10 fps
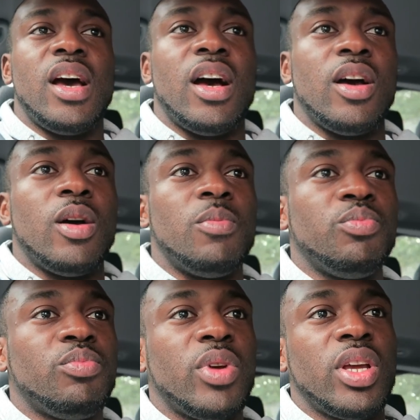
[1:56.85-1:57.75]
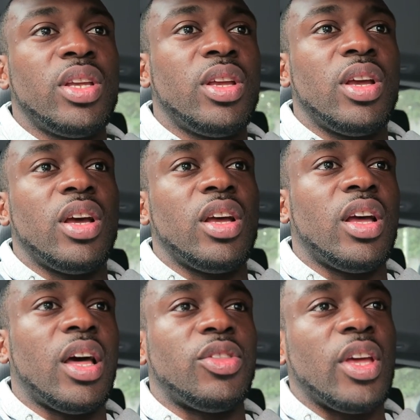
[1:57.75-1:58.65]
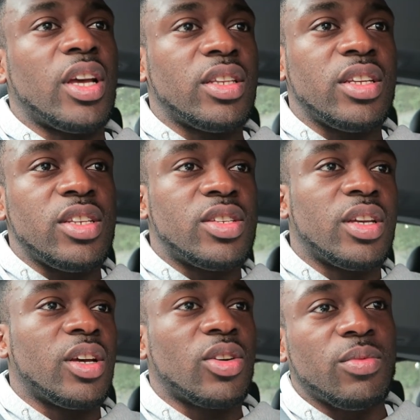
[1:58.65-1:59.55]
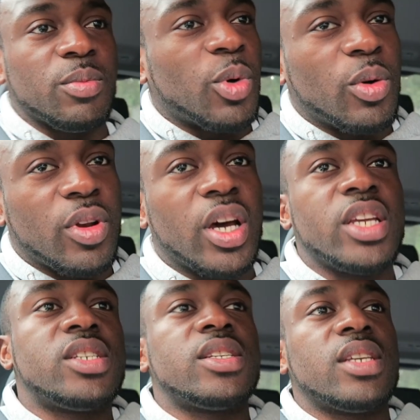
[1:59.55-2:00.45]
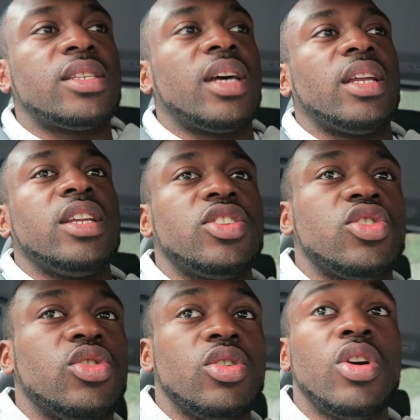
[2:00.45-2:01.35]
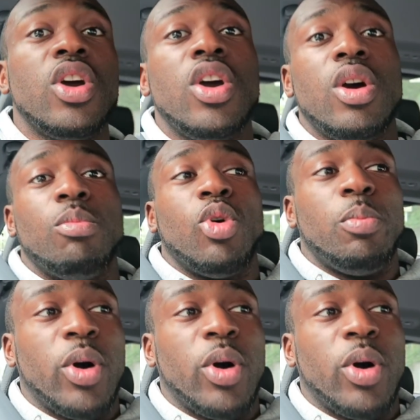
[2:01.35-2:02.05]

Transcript: Um, I think I need to, well, Nyisha says that I need to do more